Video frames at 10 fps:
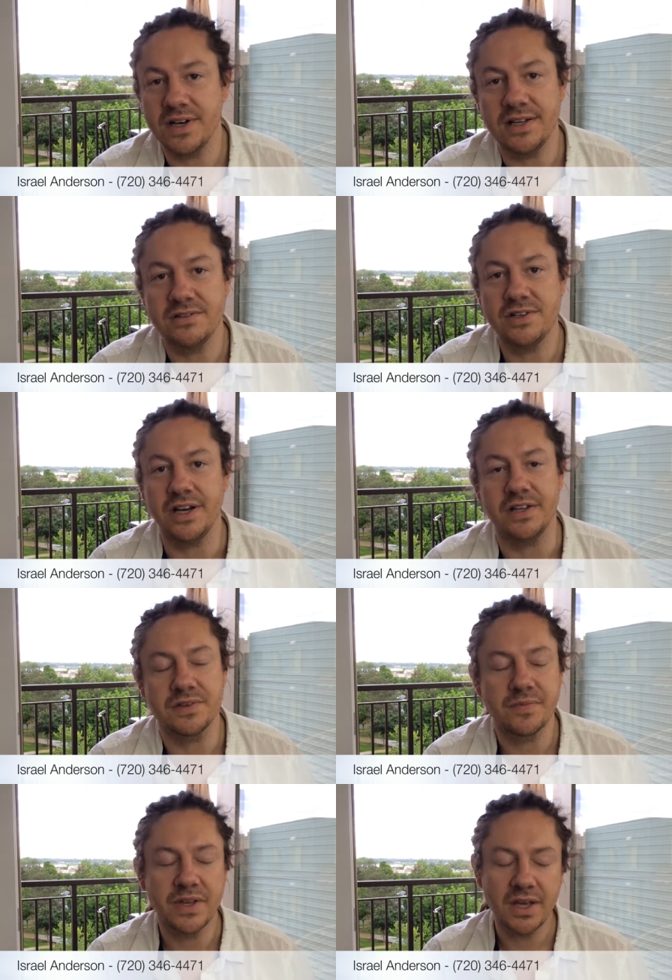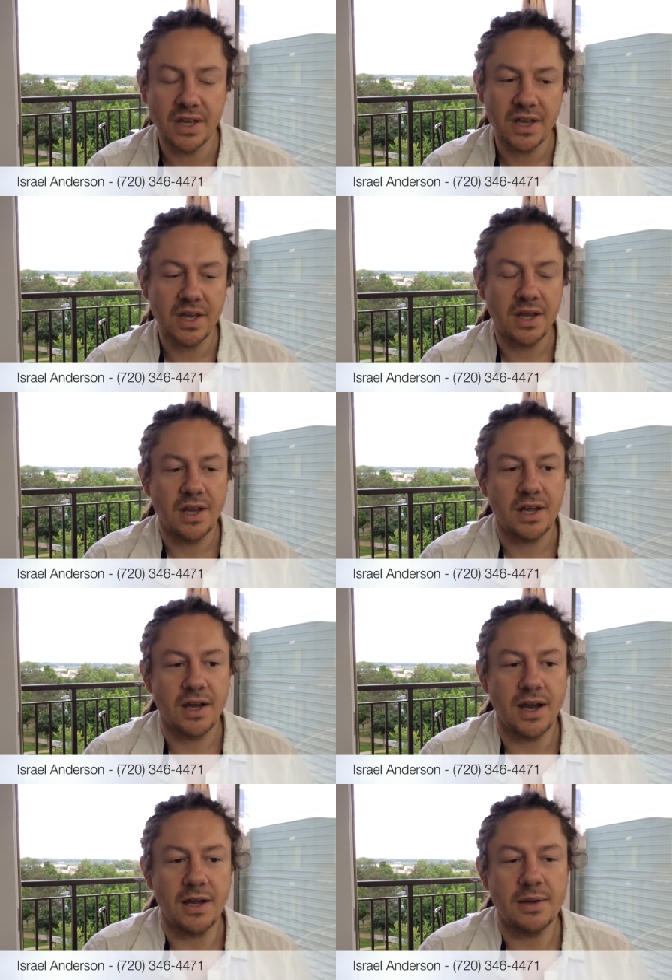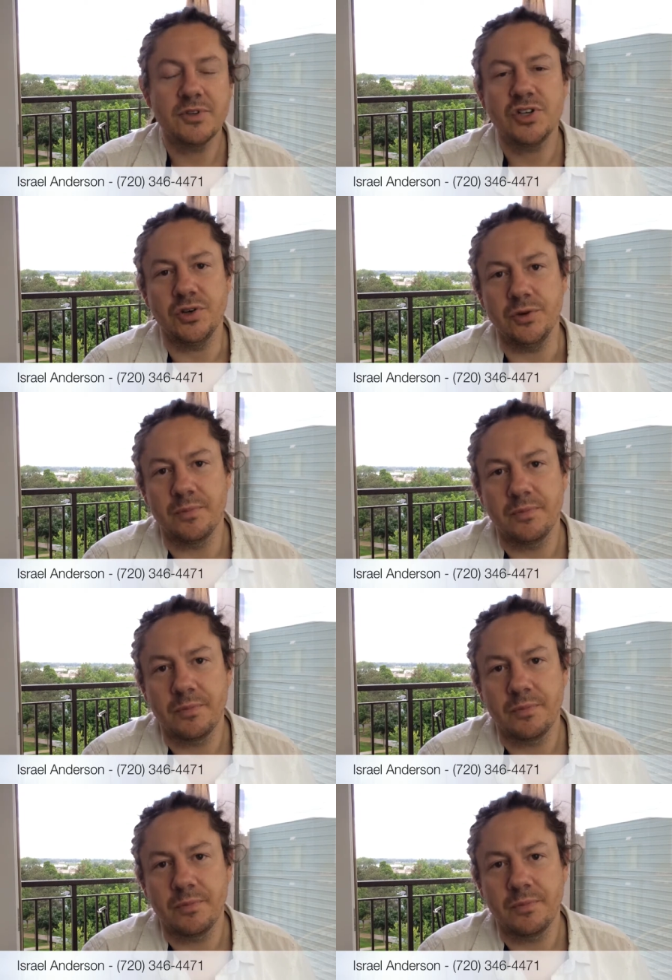in Isagenix. Uh, number two,